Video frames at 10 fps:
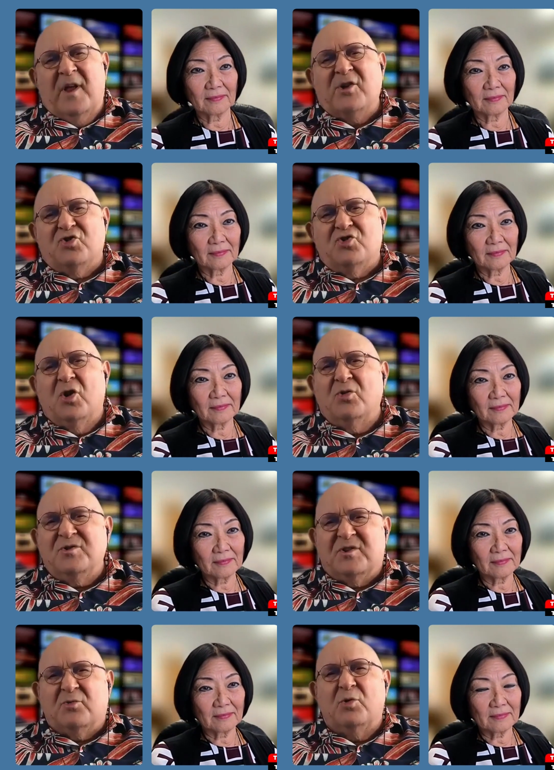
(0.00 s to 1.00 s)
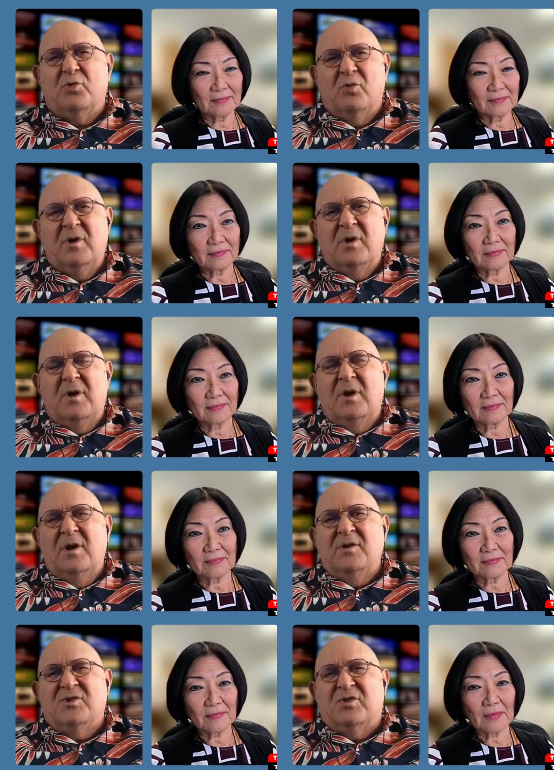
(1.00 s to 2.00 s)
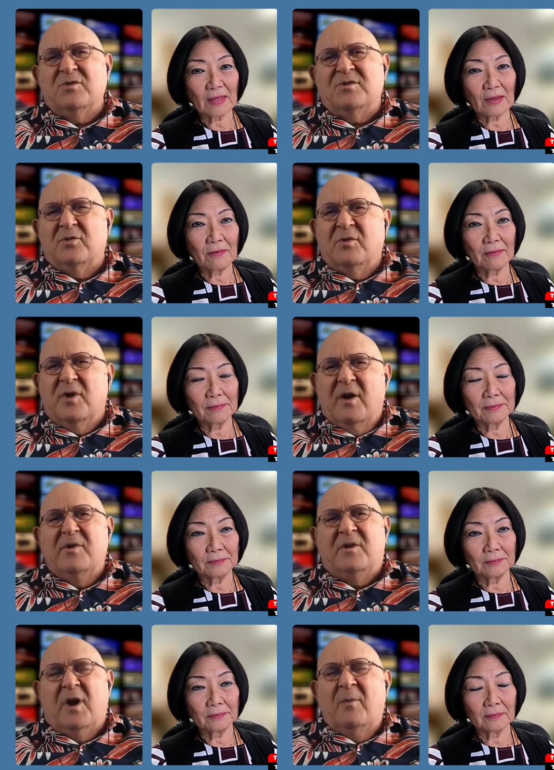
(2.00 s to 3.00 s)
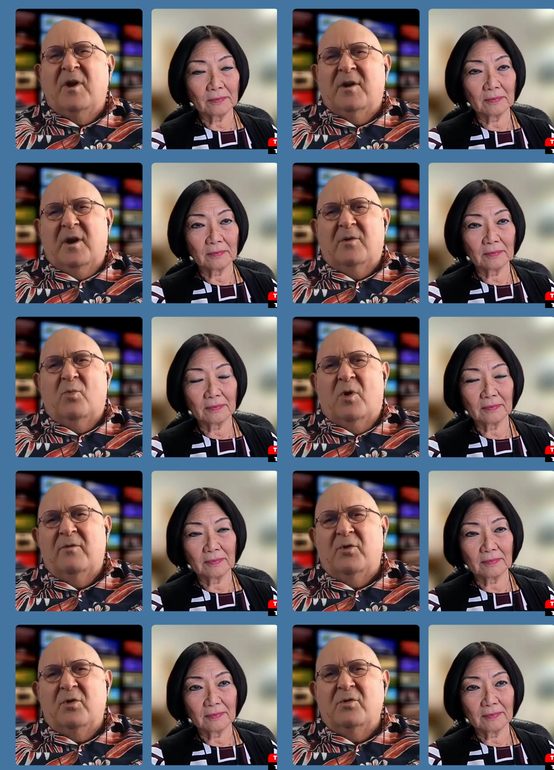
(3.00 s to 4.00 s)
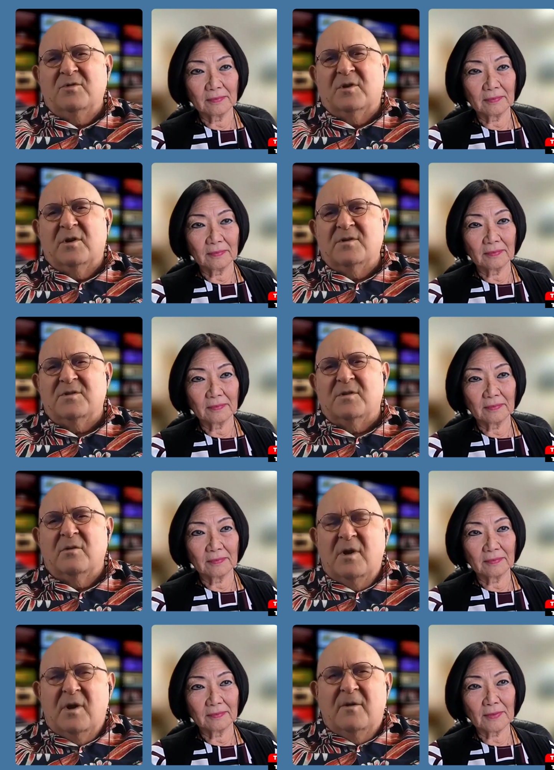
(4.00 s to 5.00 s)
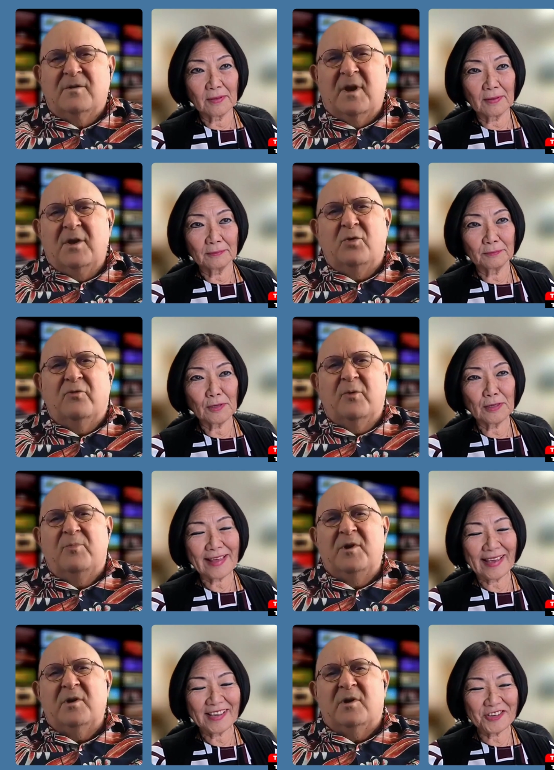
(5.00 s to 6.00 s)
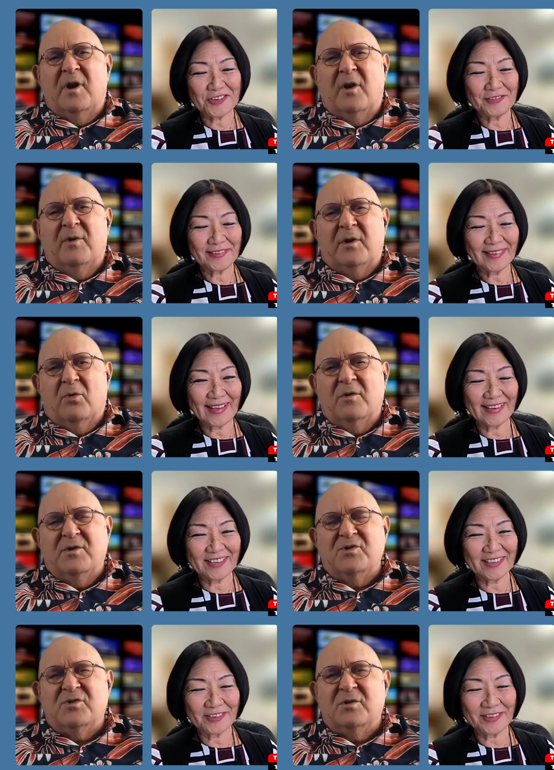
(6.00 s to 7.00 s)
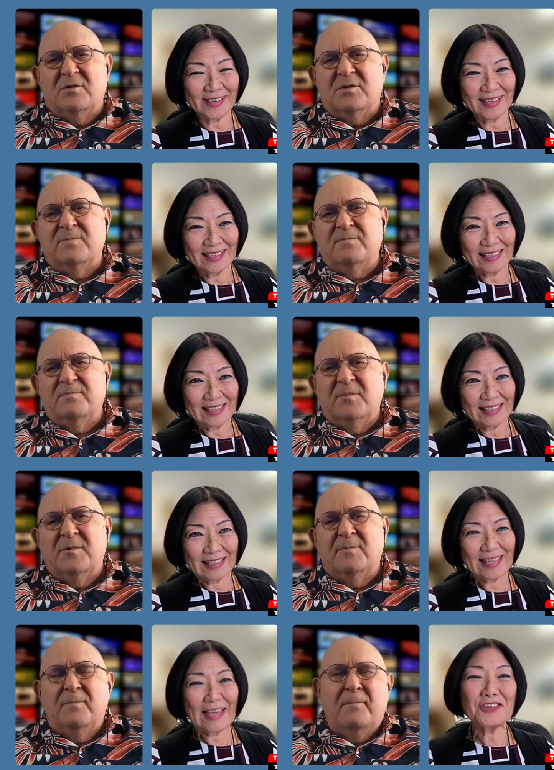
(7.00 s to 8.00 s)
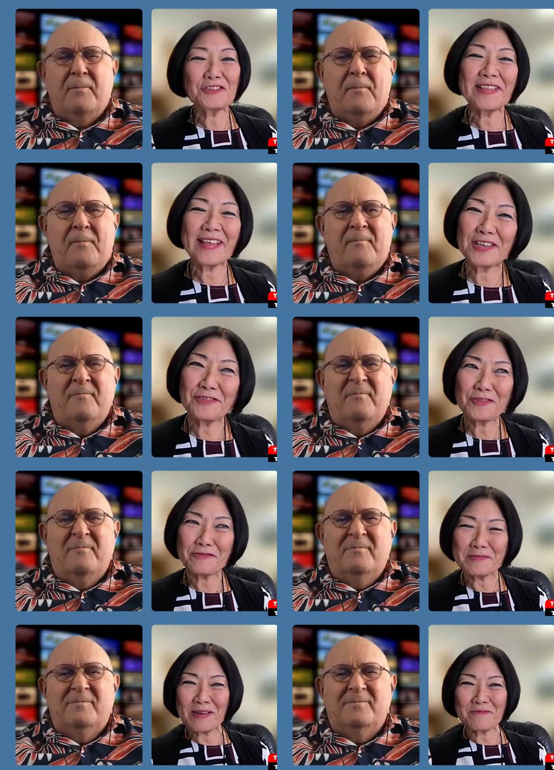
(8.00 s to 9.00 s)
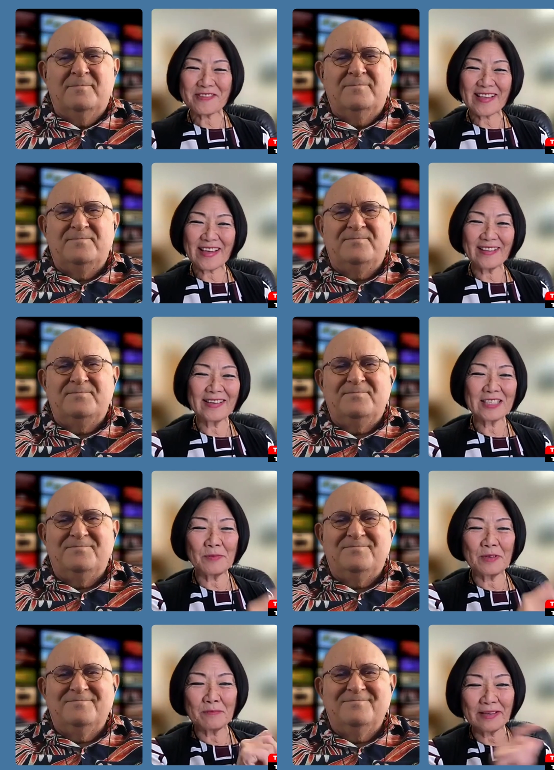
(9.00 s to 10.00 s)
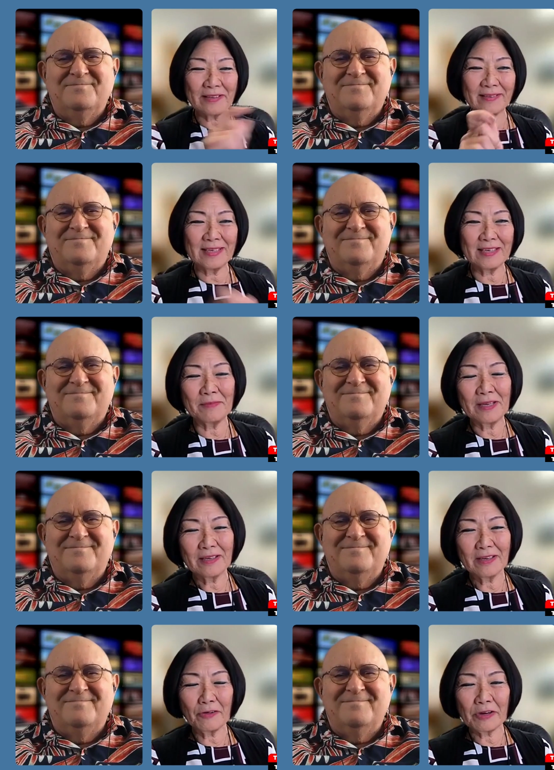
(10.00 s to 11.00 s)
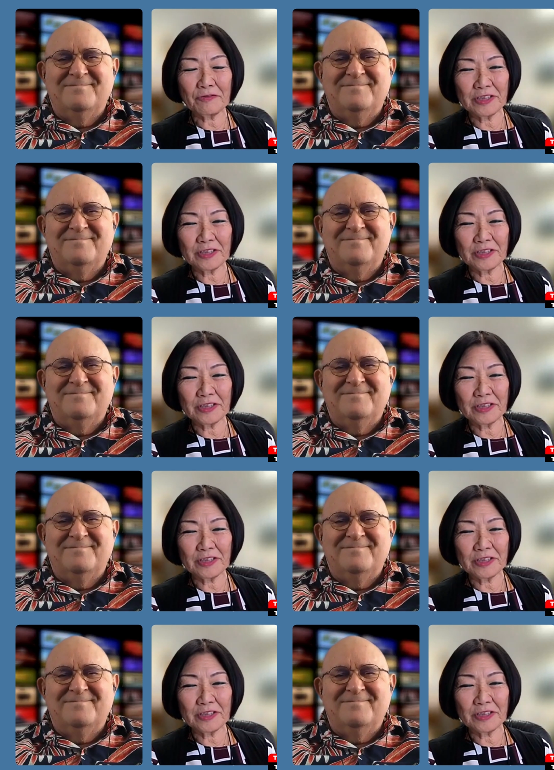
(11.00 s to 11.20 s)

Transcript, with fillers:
Speaker 1: where that shows through. It shows through every time I get one of your newsletters. So
Speaker 2: thank you for being caring all these years. Thank you. And thank you for remembering. That has been my theme, caring for